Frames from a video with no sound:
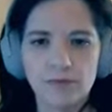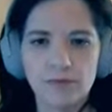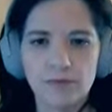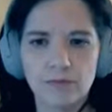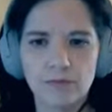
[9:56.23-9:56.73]

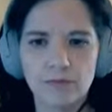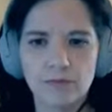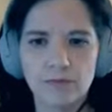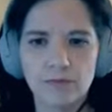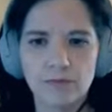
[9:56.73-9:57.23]

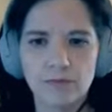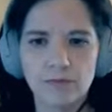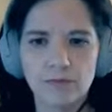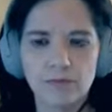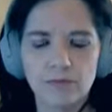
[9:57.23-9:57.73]

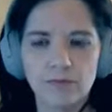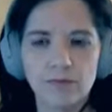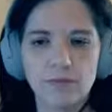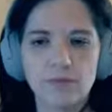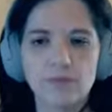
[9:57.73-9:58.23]

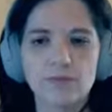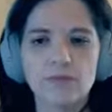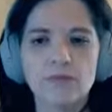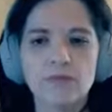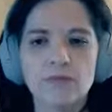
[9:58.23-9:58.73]

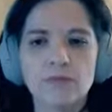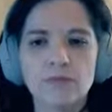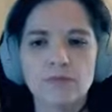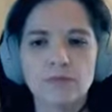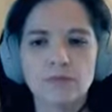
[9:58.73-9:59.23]

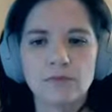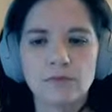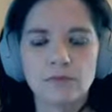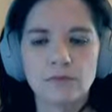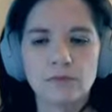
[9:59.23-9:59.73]
(silent)